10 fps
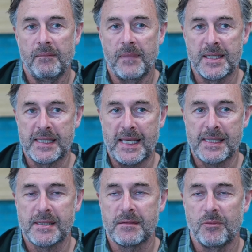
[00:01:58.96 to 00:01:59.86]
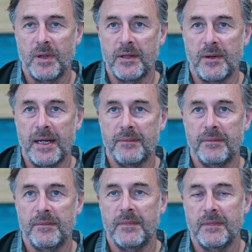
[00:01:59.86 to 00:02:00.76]
assess where they're
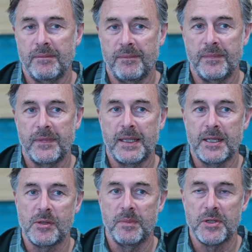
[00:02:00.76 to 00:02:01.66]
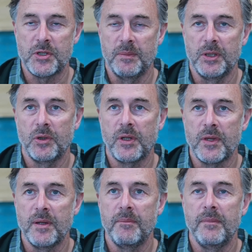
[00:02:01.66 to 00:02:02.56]
at, get somebody to come and look at
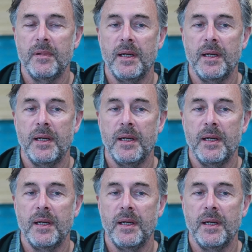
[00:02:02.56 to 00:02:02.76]
them.